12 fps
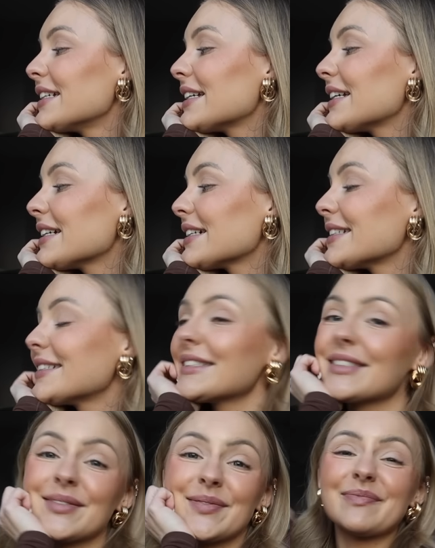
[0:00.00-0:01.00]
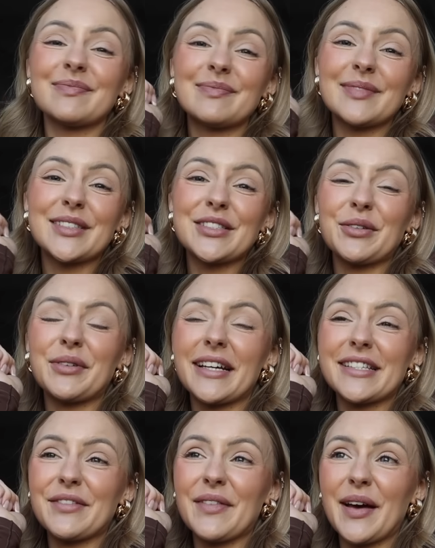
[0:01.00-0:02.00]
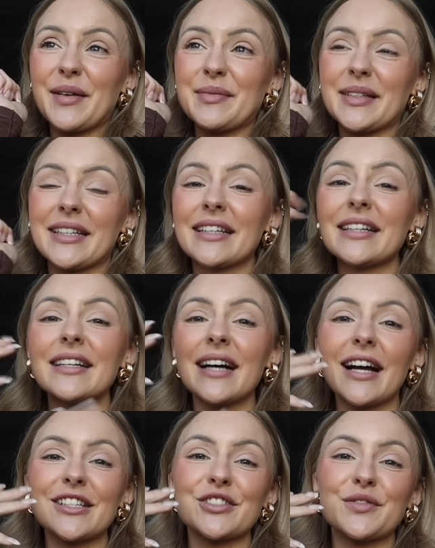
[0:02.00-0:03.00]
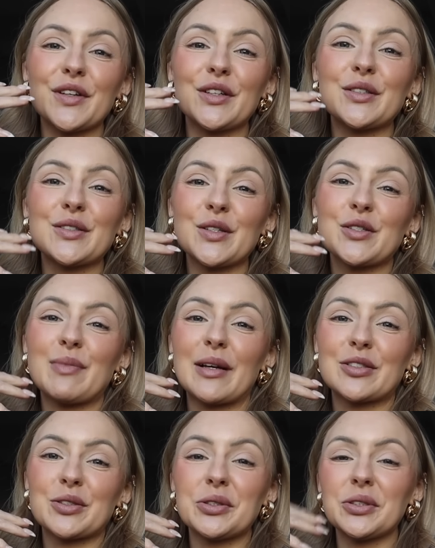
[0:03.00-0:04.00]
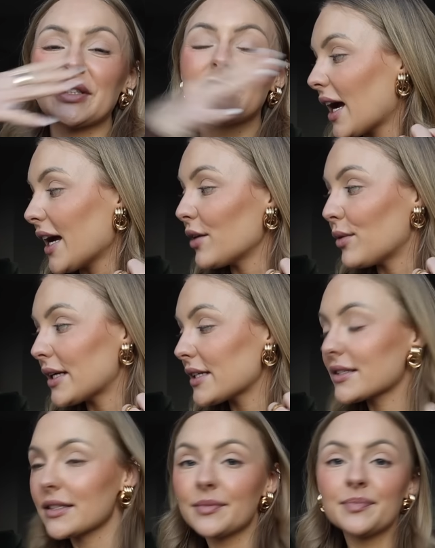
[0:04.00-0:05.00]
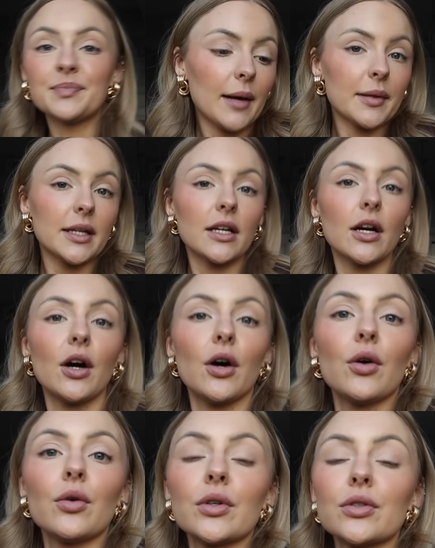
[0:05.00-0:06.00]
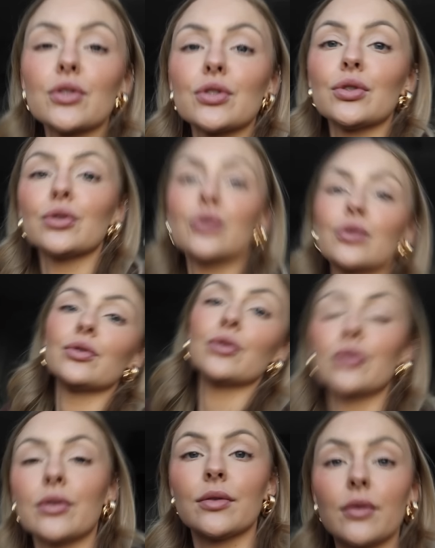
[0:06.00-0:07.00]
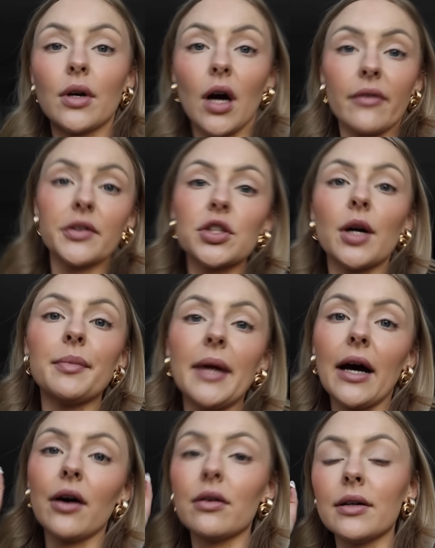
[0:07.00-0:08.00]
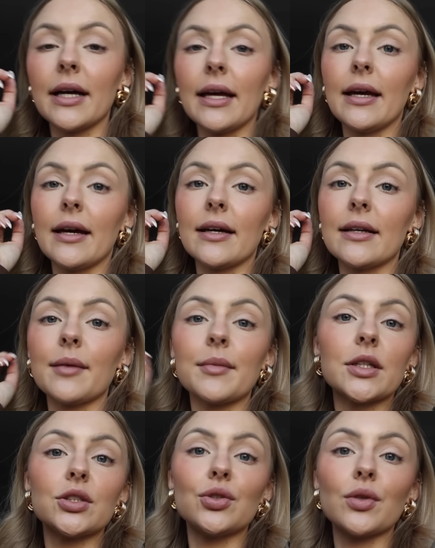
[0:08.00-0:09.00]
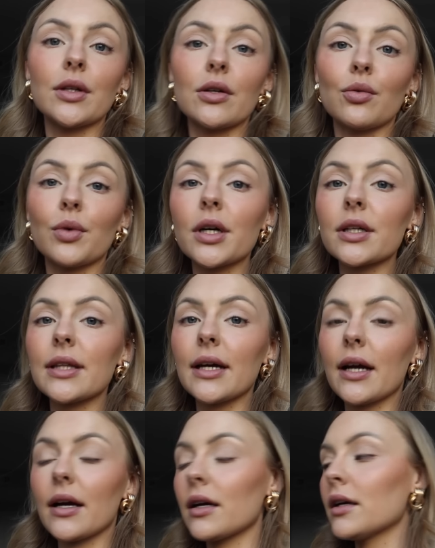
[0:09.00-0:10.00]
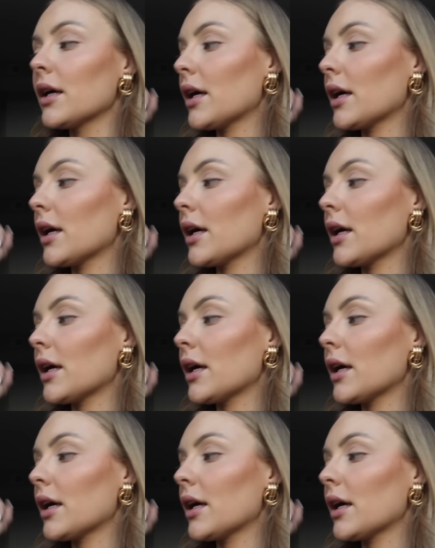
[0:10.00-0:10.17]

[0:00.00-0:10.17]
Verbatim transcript: and it's so nice of them and I just feel so special. Anyways, I'm gonna go to a coffee shop now and I'm gonna do a little work there.